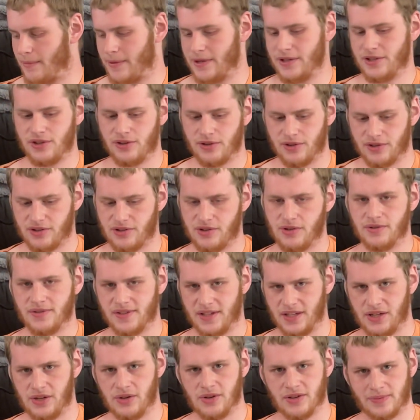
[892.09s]
because you can just use
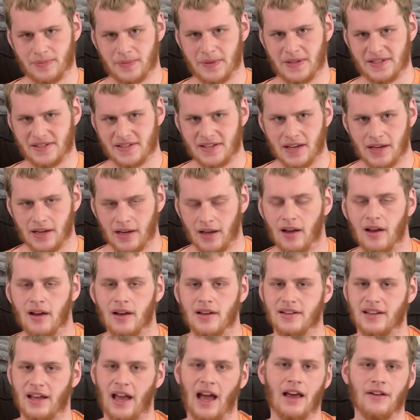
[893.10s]
the USB-C
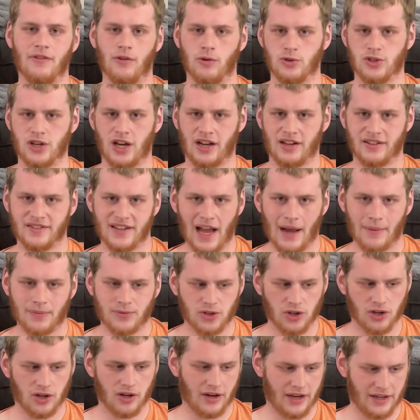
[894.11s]
to headphone jack
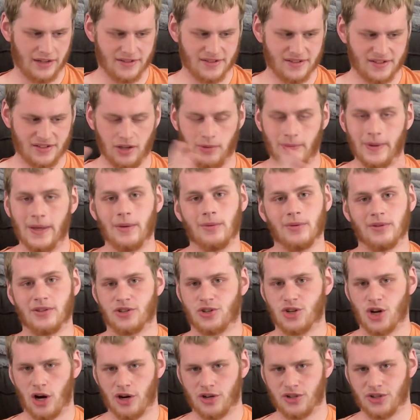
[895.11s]
adapter and still be able to
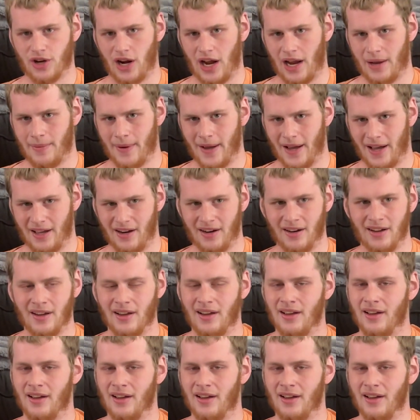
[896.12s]
charge your iPad.